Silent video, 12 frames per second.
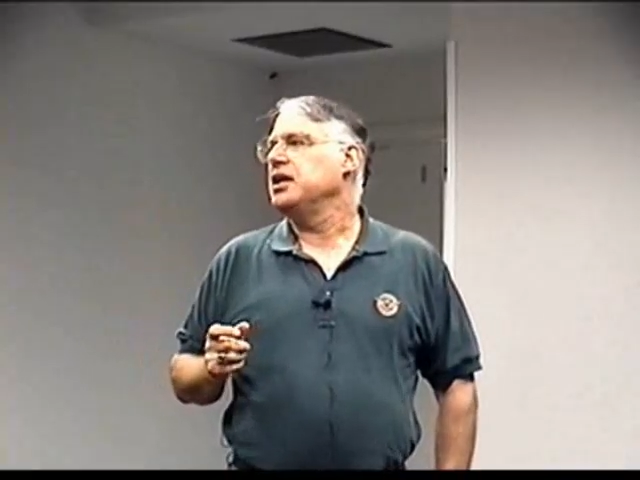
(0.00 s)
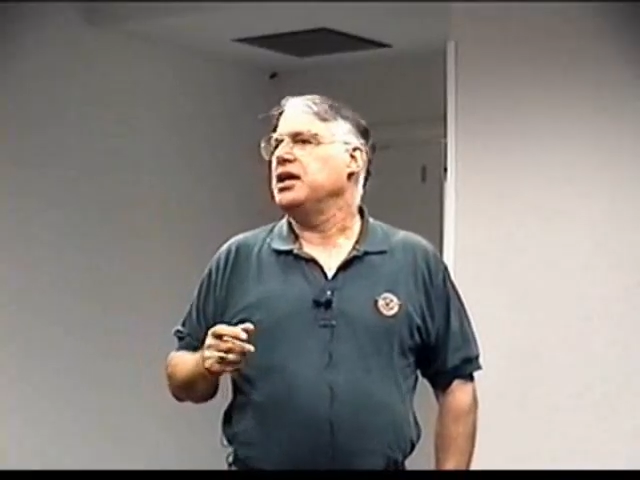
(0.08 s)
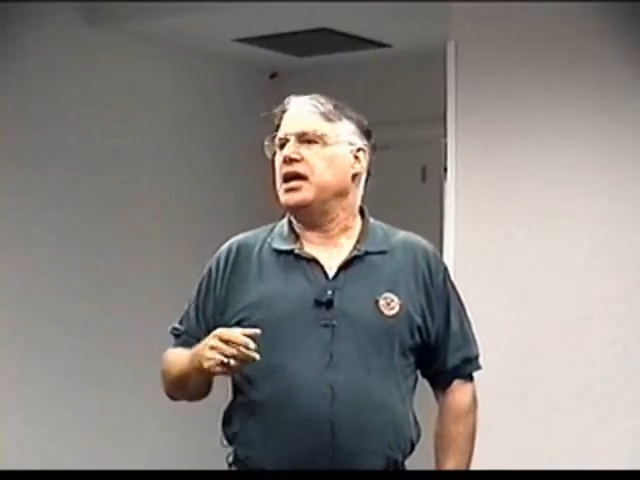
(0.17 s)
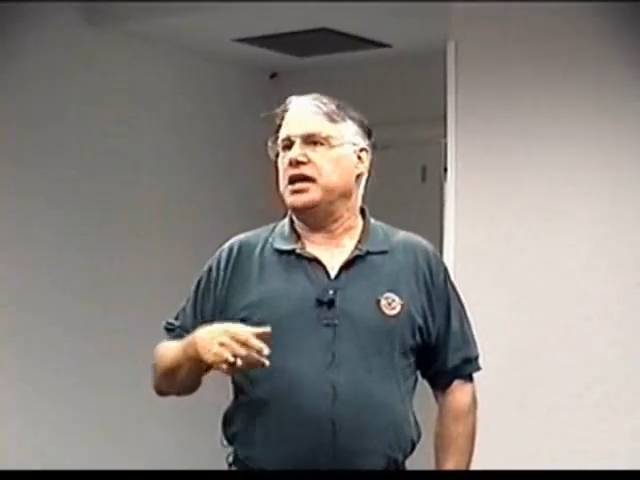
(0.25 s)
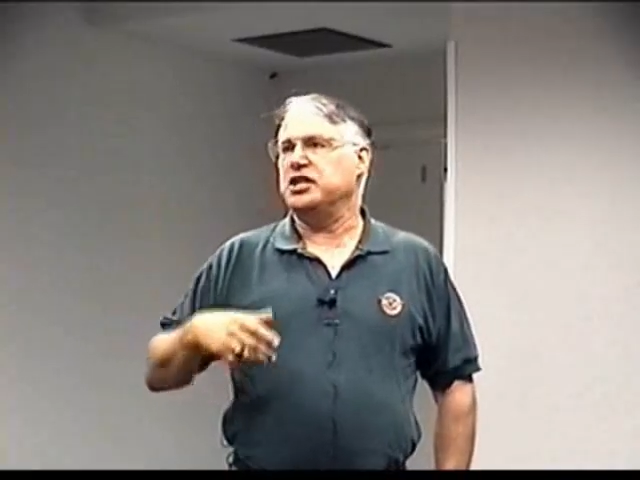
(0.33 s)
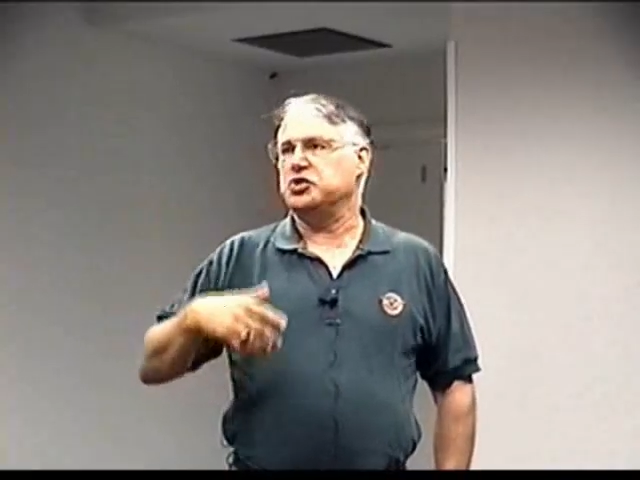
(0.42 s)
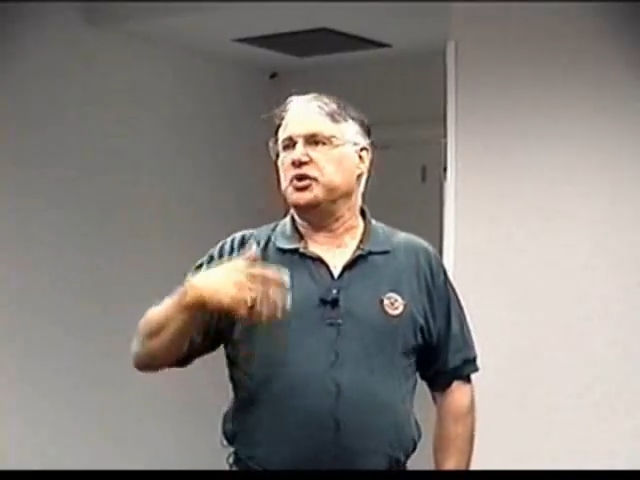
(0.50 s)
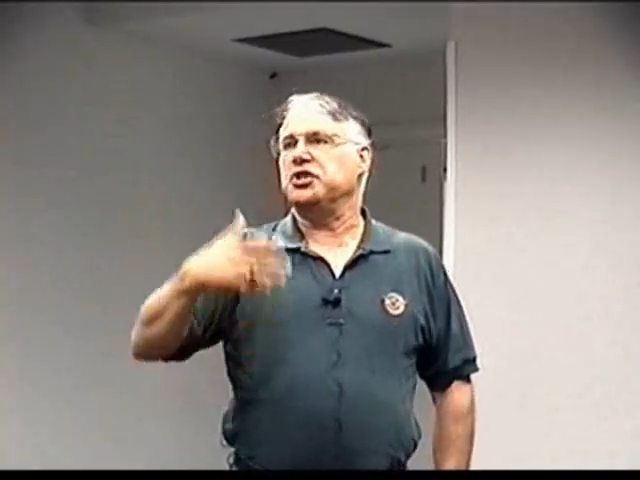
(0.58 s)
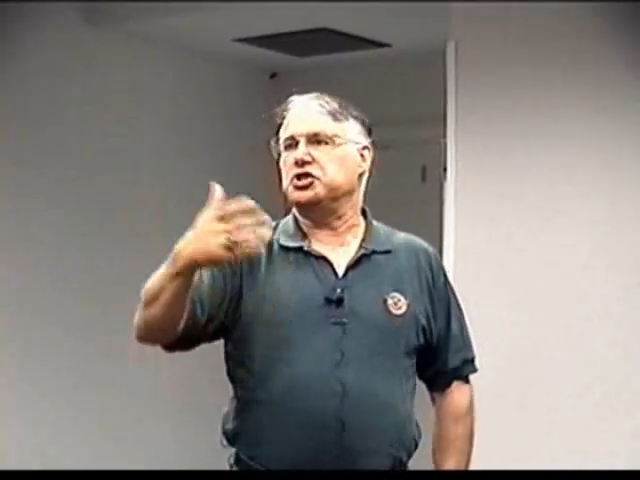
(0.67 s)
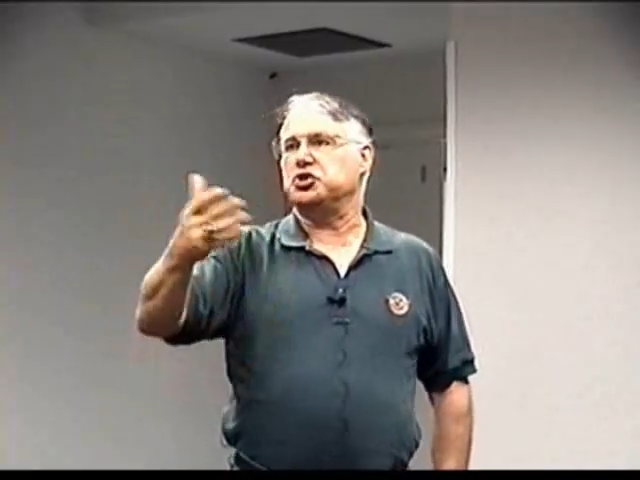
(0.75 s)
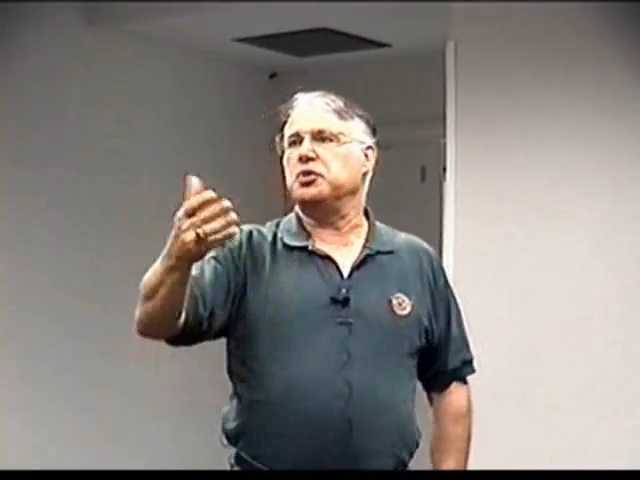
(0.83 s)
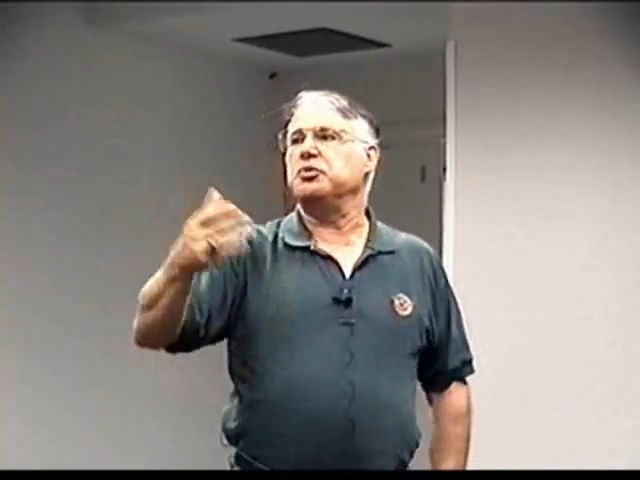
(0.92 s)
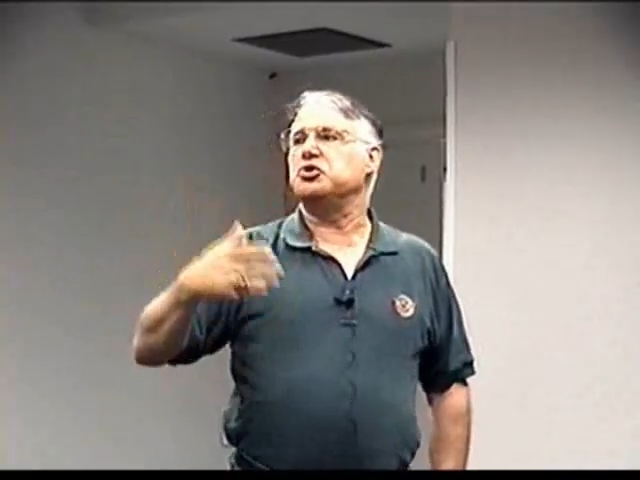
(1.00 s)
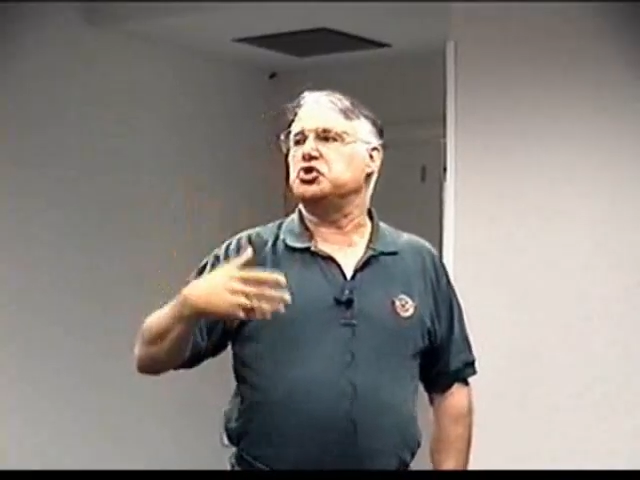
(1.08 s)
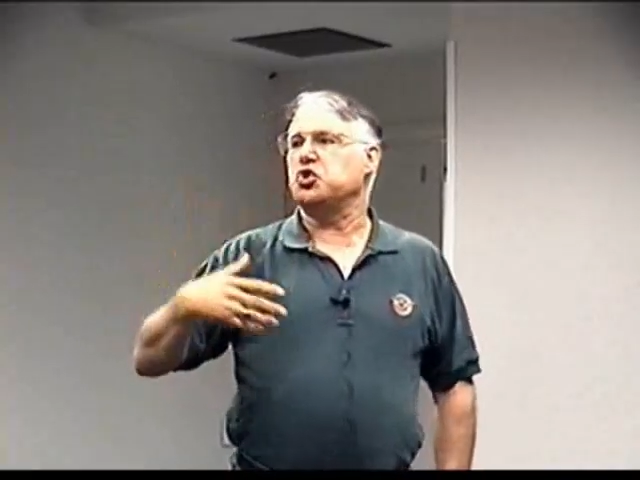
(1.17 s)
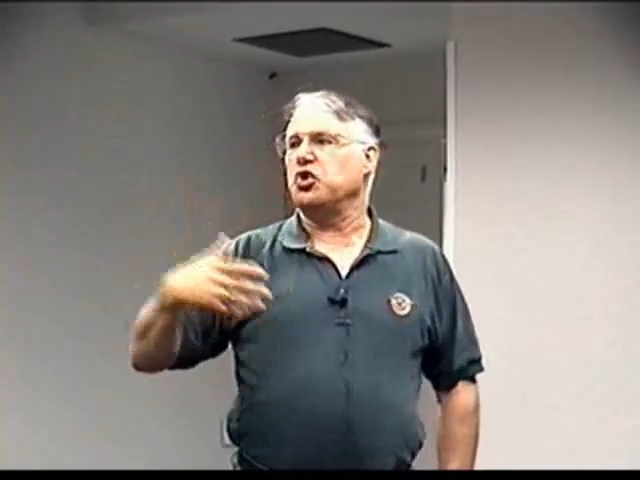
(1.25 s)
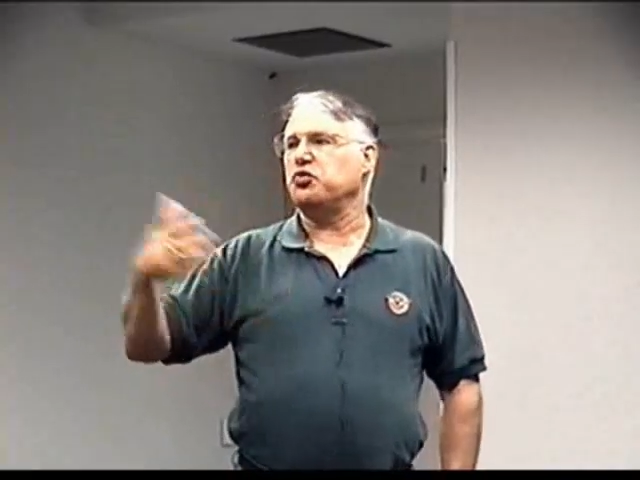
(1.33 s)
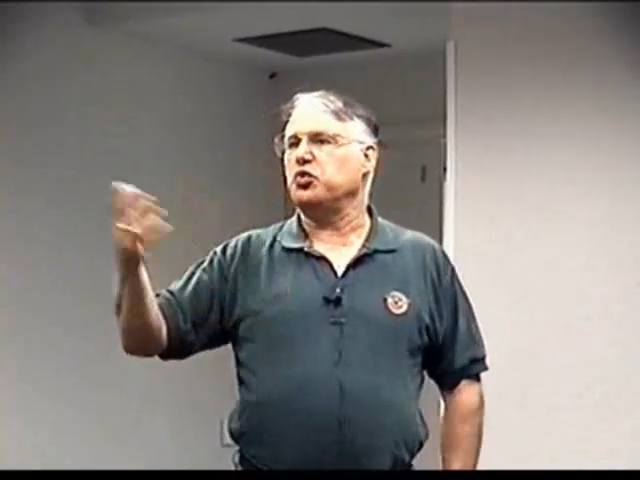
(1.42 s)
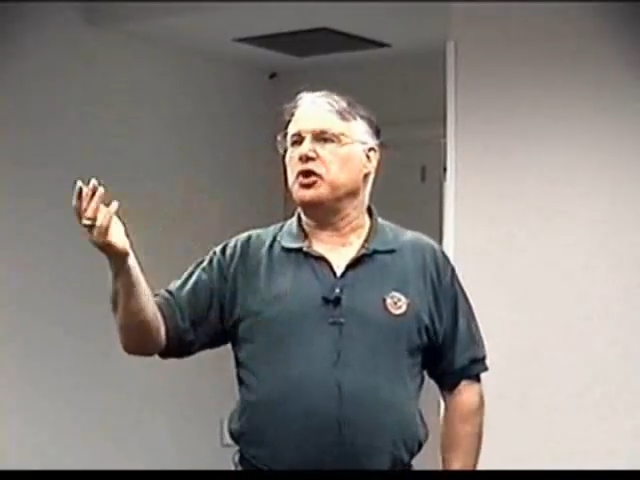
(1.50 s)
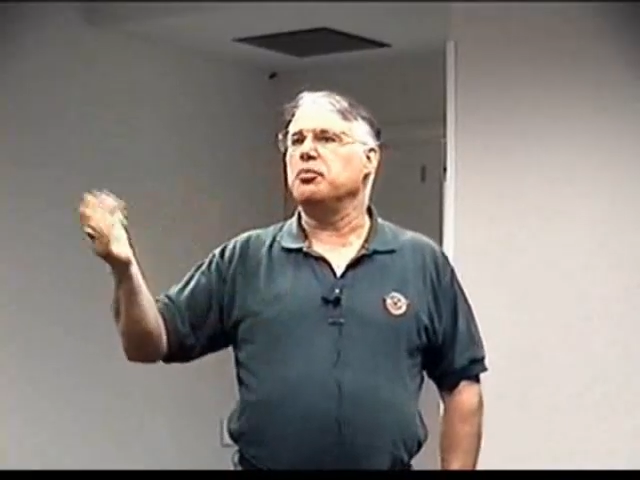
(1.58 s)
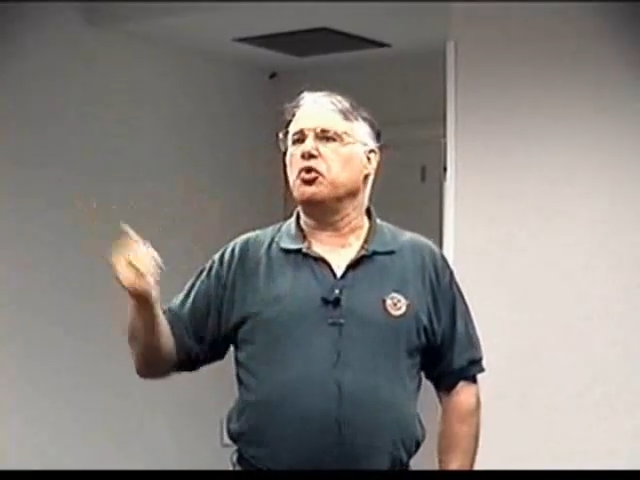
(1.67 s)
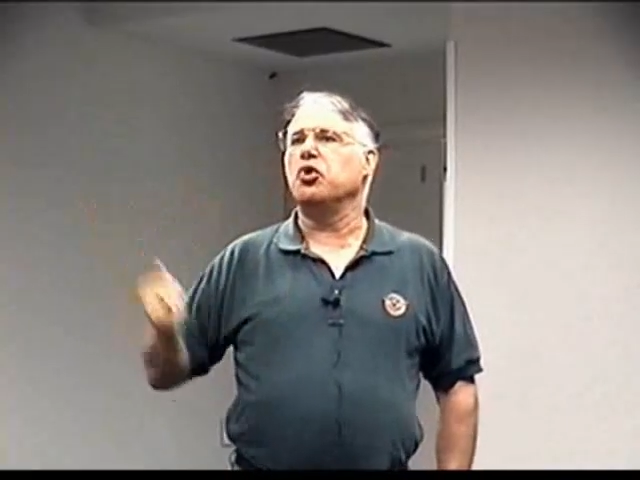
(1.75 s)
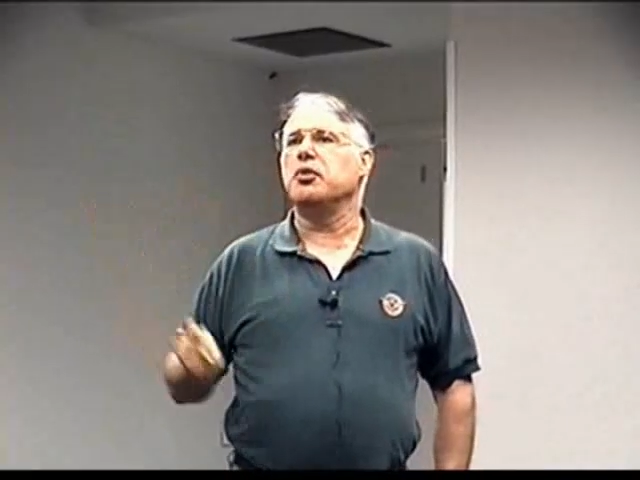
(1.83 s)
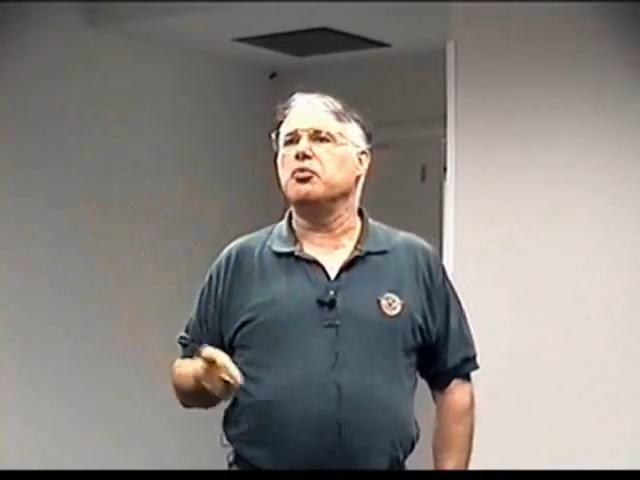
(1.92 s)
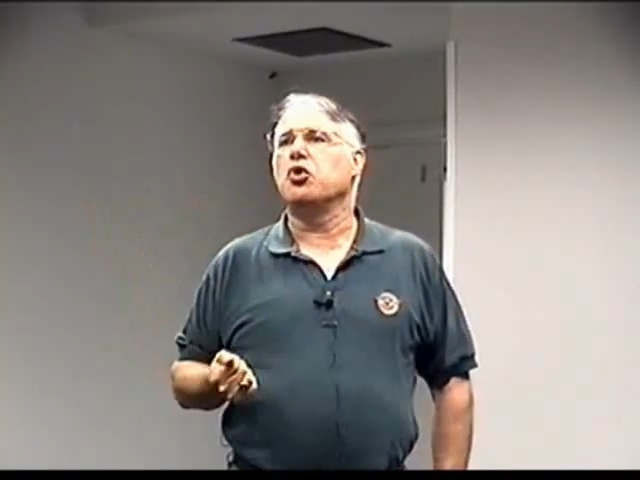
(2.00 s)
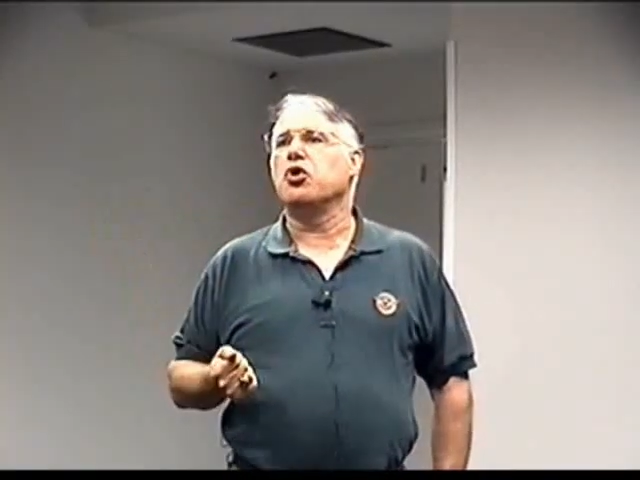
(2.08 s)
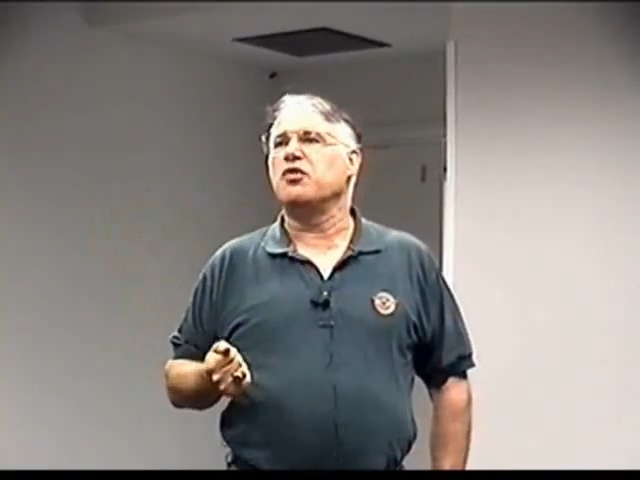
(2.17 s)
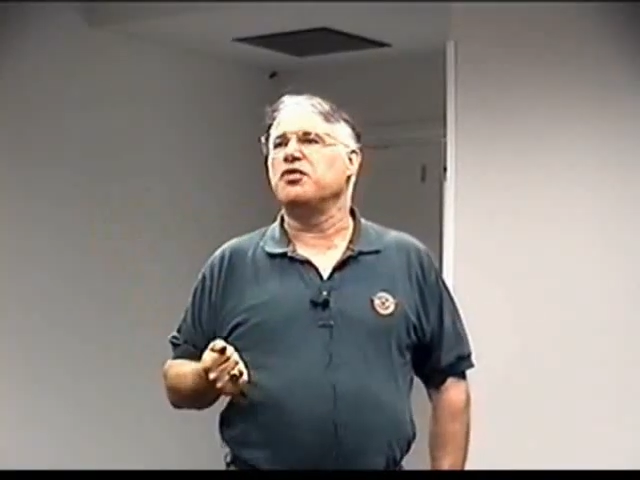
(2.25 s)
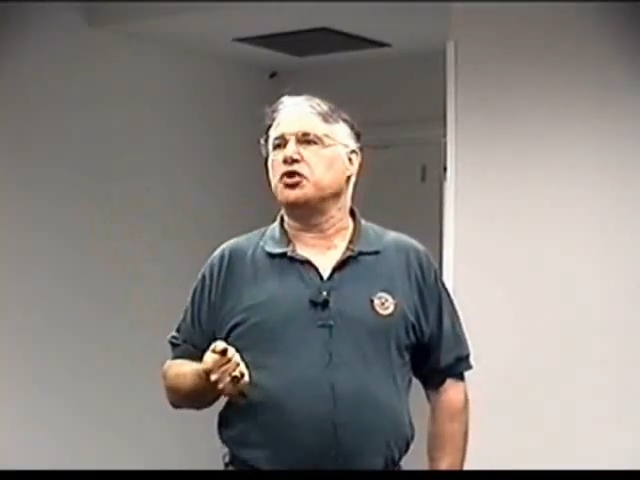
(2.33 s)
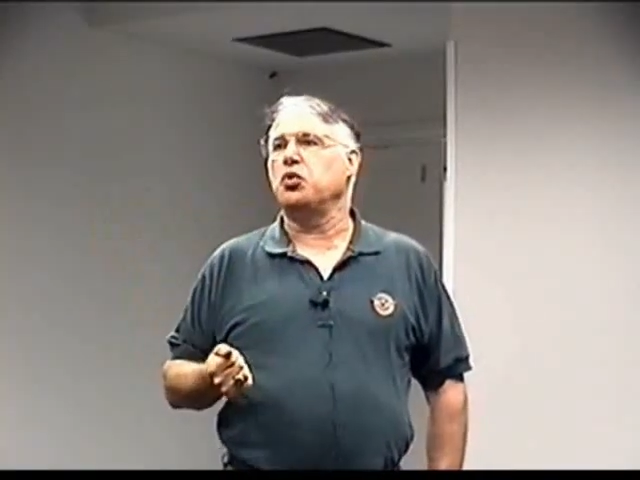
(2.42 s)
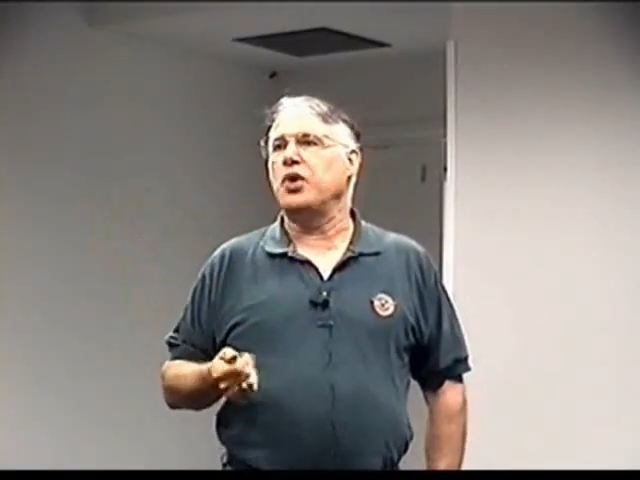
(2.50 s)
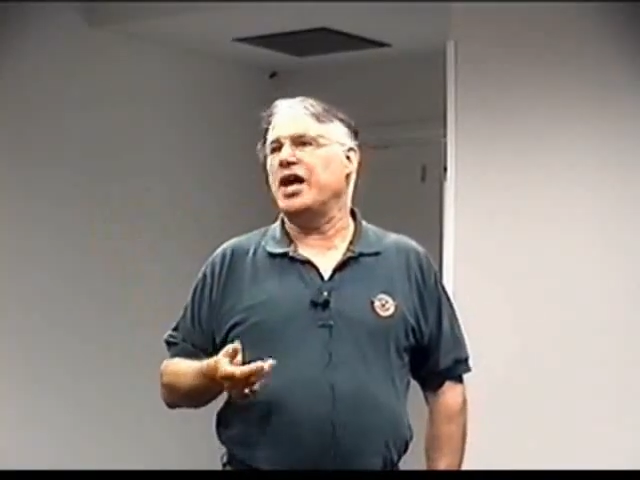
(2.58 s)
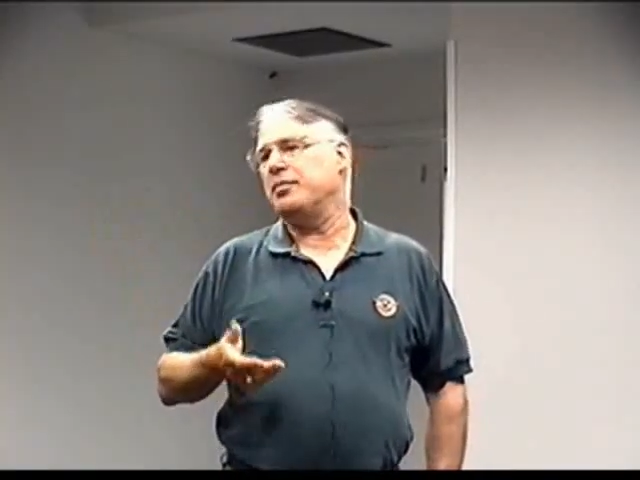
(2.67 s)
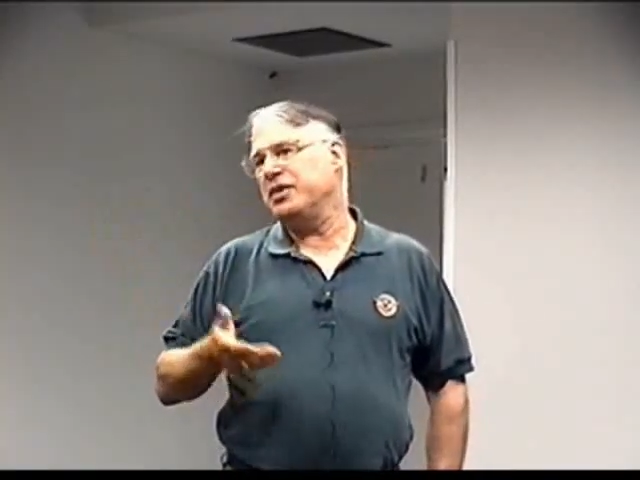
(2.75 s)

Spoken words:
And as we distribute software more and more over the web,